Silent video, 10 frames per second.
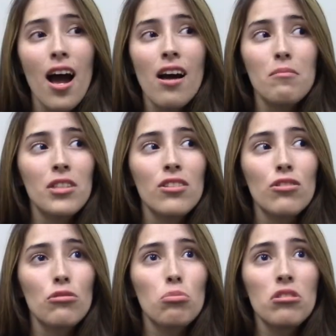I mean,
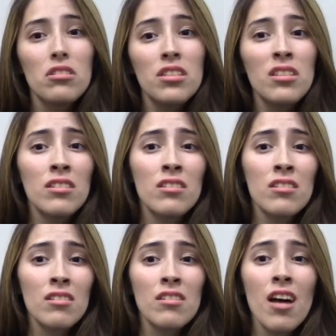there's really
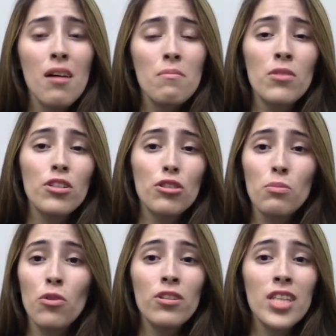not much
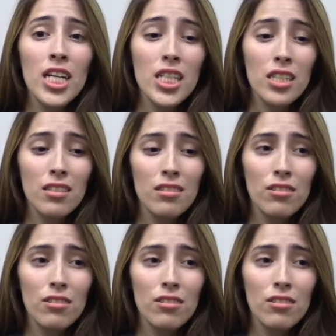more that